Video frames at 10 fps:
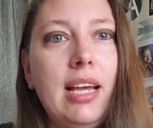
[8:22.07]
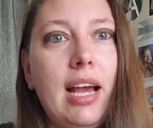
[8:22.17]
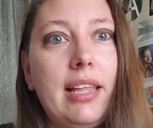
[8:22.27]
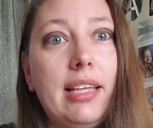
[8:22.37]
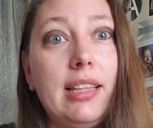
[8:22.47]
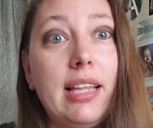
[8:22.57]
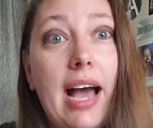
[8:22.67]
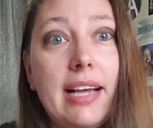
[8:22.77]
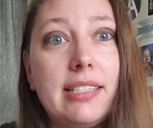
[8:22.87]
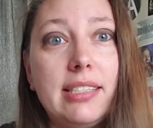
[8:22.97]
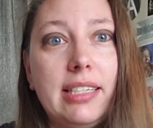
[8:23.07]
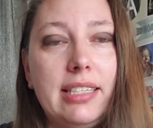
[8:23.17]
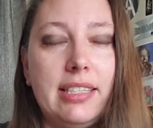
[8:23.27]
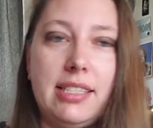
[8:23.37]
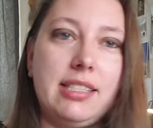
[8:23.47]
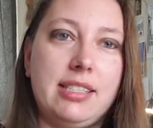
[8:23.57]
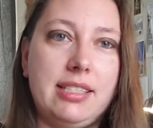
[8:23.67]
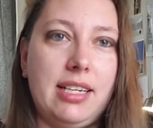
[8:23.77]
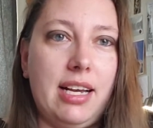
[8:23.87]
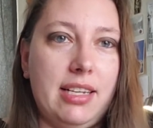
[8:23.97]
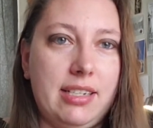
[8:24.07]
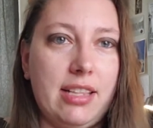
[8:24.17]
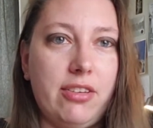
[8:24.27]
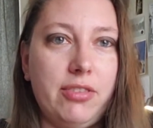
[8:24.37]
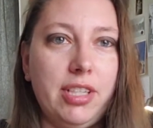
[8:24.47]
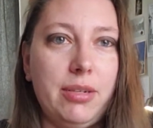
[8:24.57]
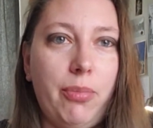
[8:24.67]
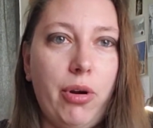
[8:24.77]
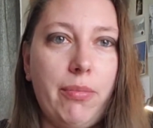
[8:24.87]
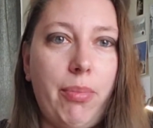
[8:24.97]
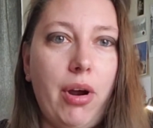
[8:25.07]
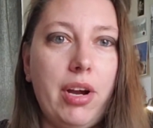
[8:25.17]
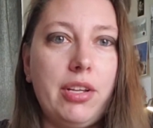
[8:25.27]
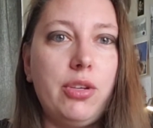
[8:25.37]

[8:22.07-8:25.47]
And then lastly, this is another really important part.